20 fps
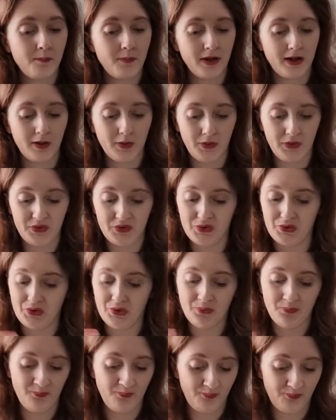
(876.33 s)

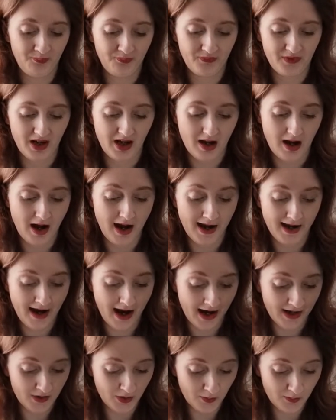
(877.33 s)
because
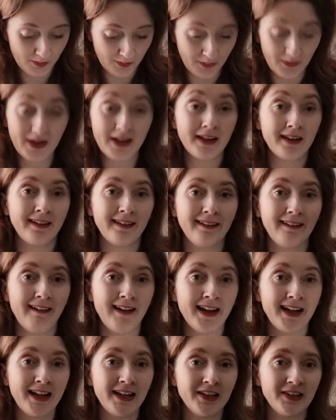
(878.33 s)
I don't think
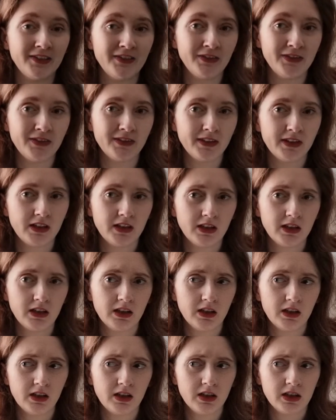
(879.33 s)
I can
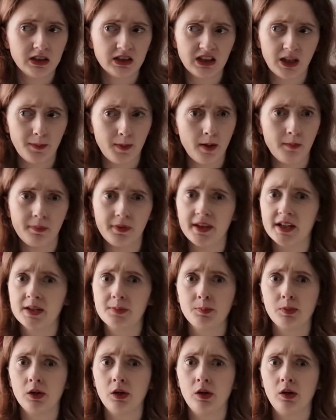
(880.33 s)
sum up
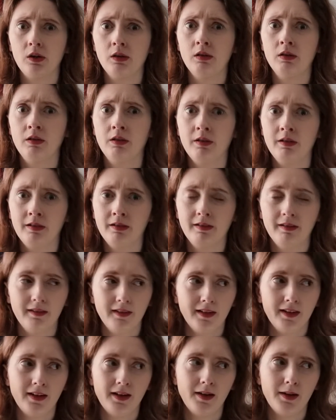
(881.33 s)
this plot,
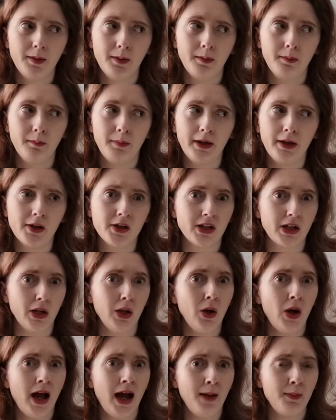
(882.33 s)
because a
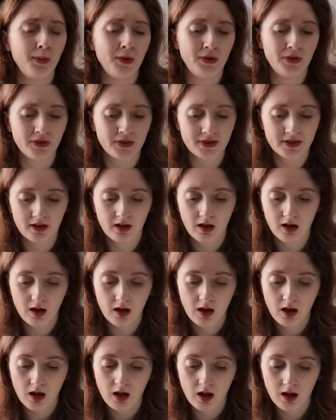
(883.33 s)
lot happens.
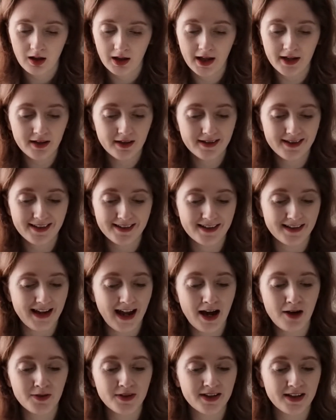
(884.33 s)
Leonard is an
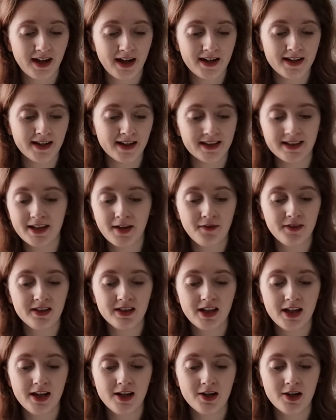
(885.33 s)
outsider, a
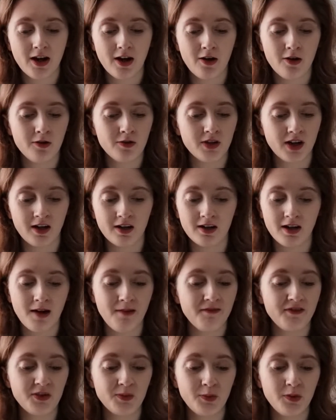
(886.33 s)
17-year-old
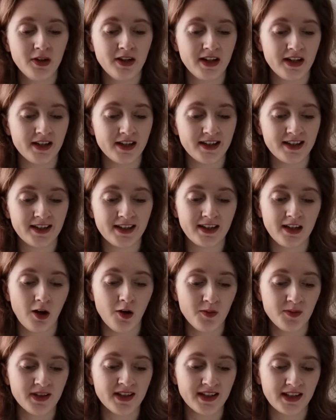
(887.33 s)
uncomfortable in his
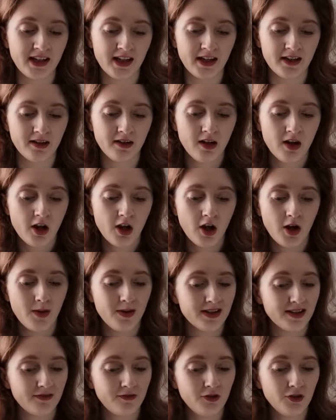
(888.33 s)
own skin, who
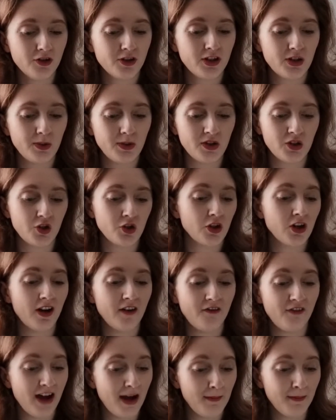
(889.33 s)
is forced to endure
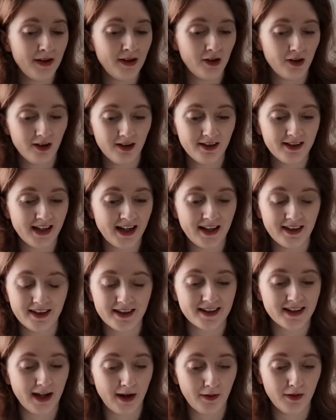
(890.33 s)
a family holiday in
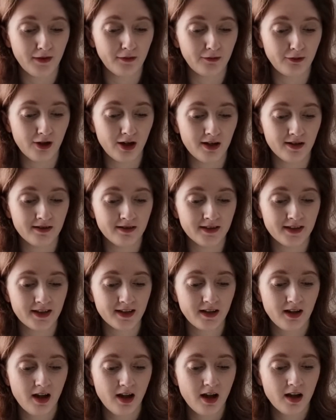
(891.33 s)
the south of
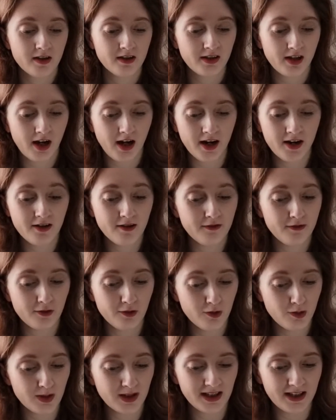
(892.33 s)
France. Tired of
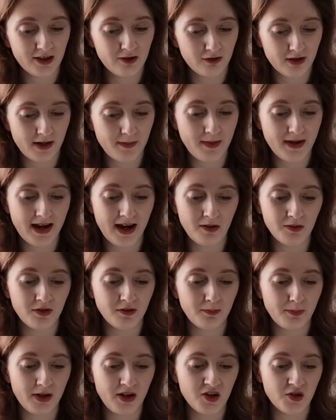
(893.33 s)
awkwardly creeping out
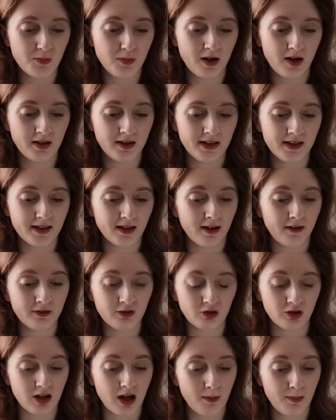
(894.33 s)
of beach parties
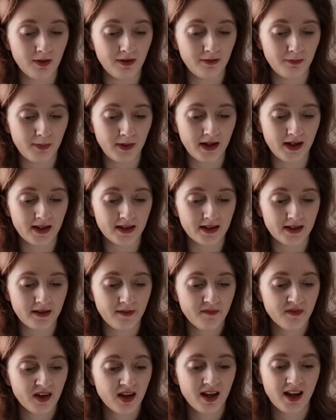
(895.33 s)
after a couple of beers,
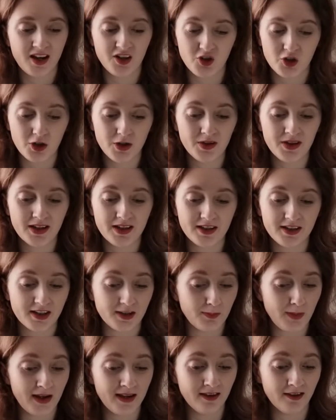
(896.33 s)
he chooses to
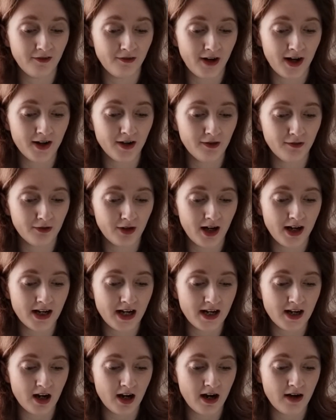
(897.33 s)
spend the final
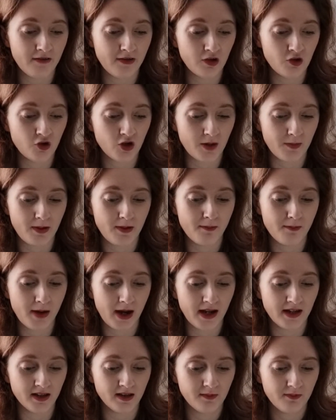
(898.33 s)
Friday night of the trip in
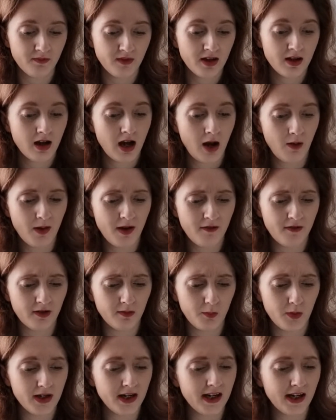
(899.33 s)
bed.
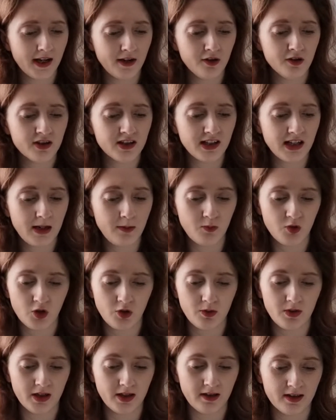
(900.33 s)
However, when he cannot sleep
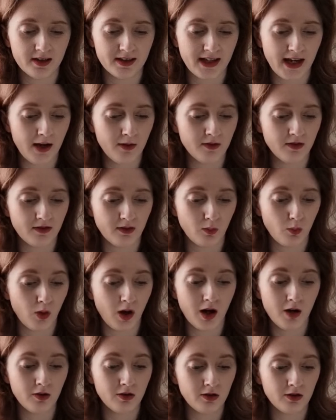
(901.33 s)
due the sound of the
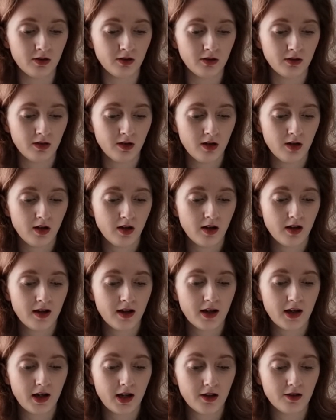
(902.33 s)
wild
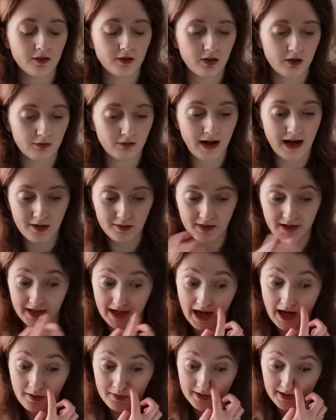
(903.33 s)

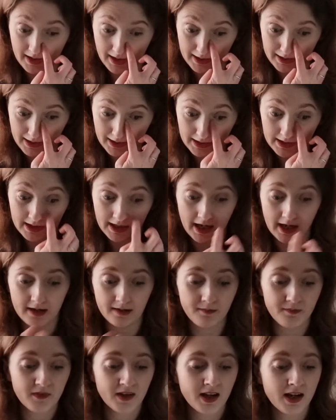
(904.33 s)
carousing outside his
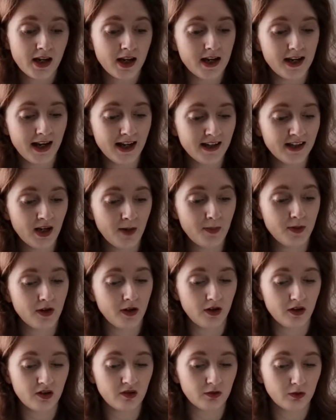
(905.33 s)
tent, he gets up and
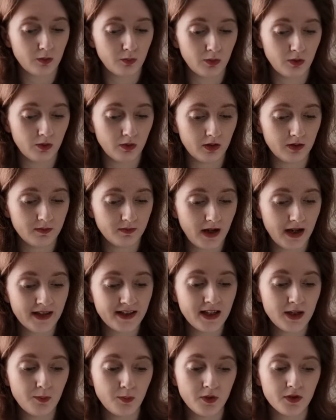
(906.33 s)
goes for a walk.
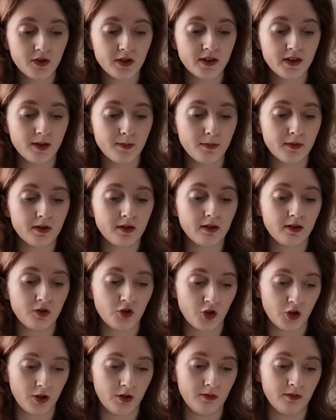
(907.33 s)
As he wanders among the
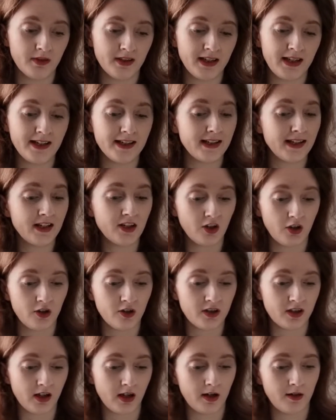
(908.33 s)
dunes, he sees
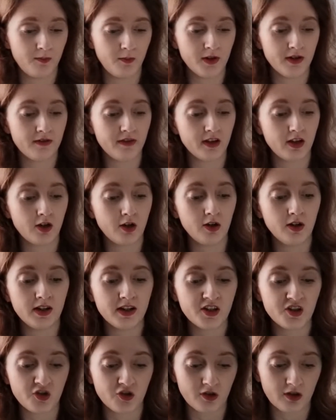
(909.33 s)
Oscar, one of the
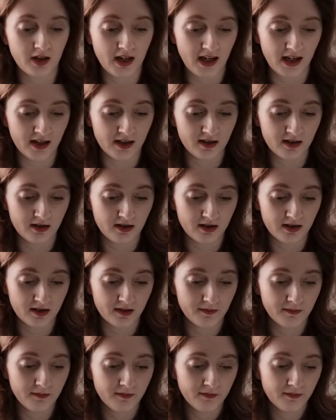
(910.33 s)
coolest
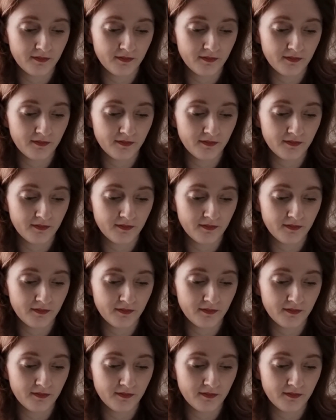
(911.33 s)
kids,